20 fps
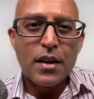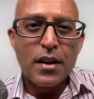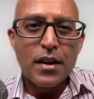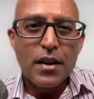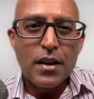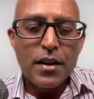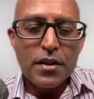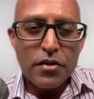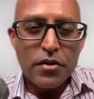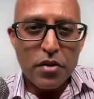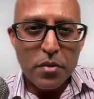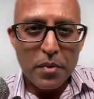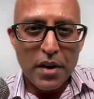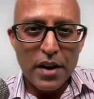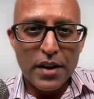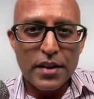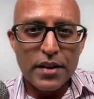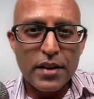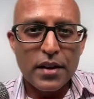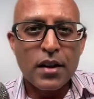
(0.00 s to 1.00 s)
Here's a
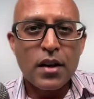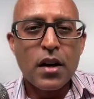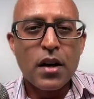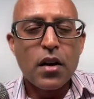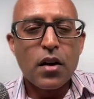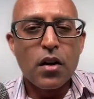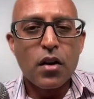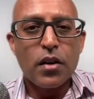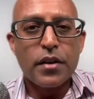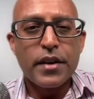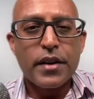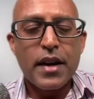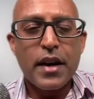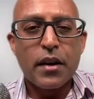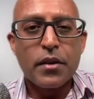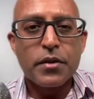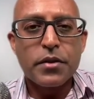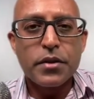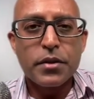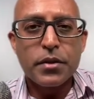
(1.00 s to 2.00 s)
reminder on
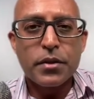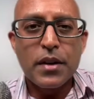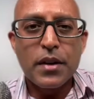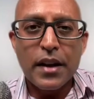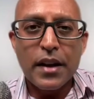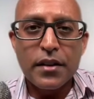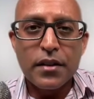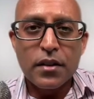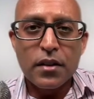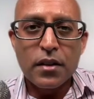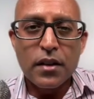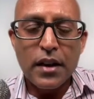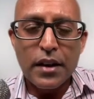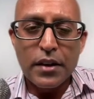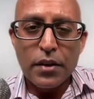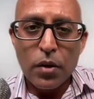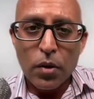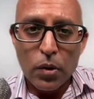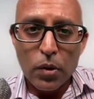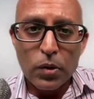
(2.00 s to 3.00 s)
how to handle and
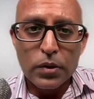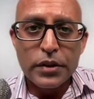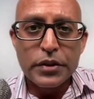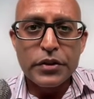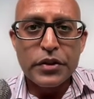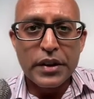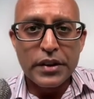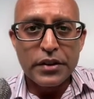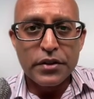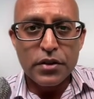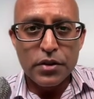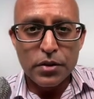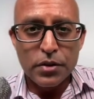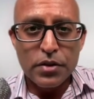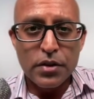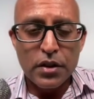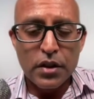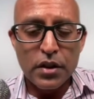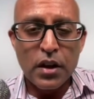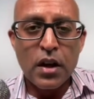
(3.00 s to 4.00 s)
hold the
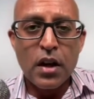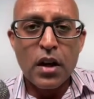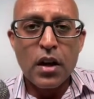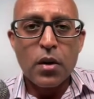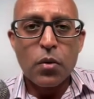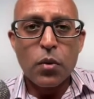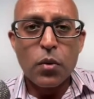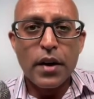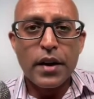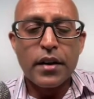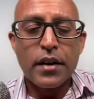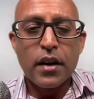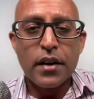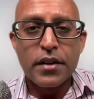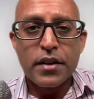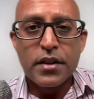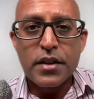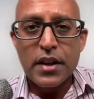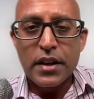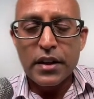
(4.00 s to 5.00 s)
transducer when
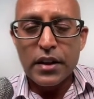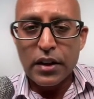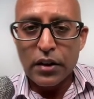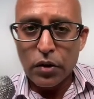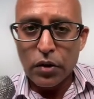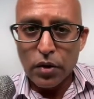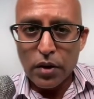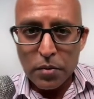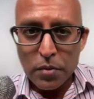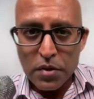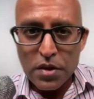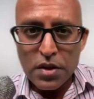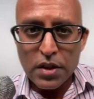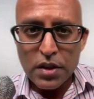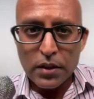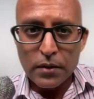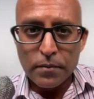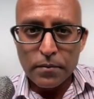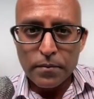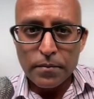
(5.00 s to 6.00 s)
undertaking your imaging.